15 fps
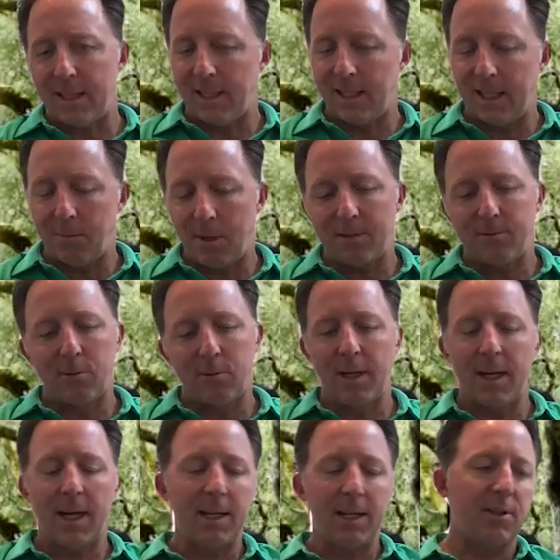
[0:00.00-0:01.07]
again, Mach
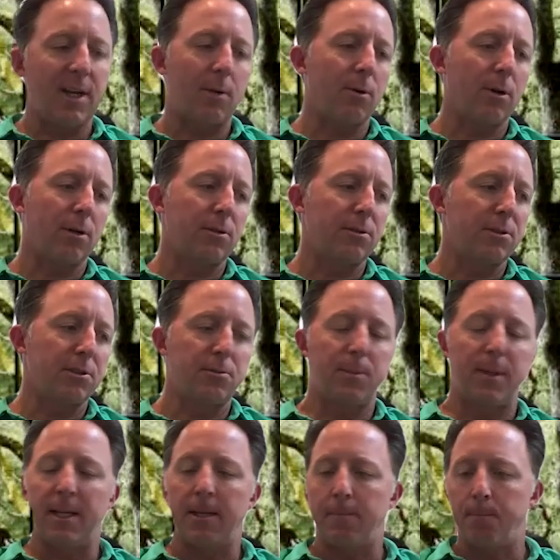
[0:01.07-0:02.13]
49's network has just
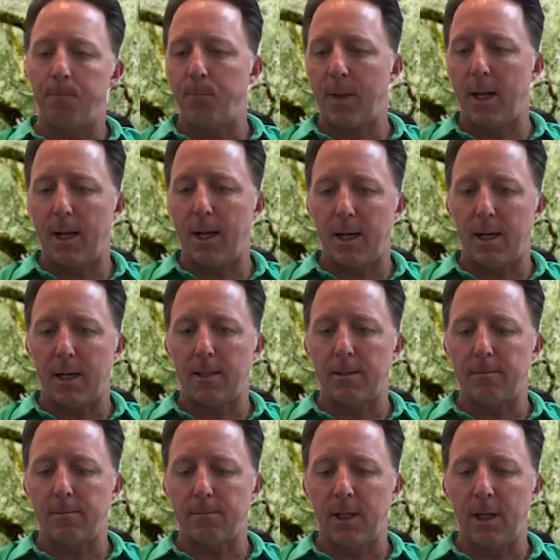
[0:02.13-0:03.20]
been,
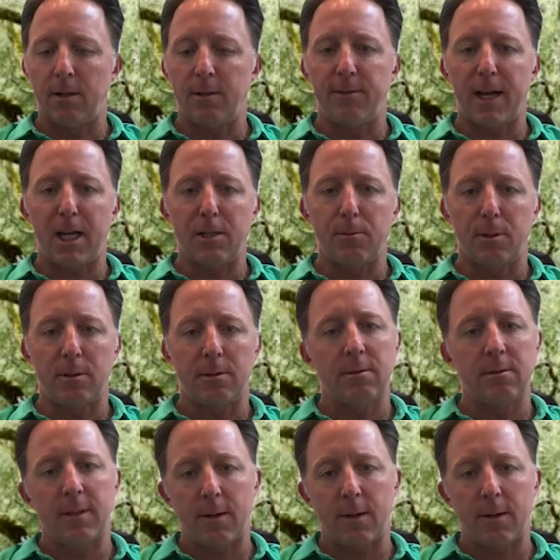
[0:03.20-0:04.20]
invaluable in that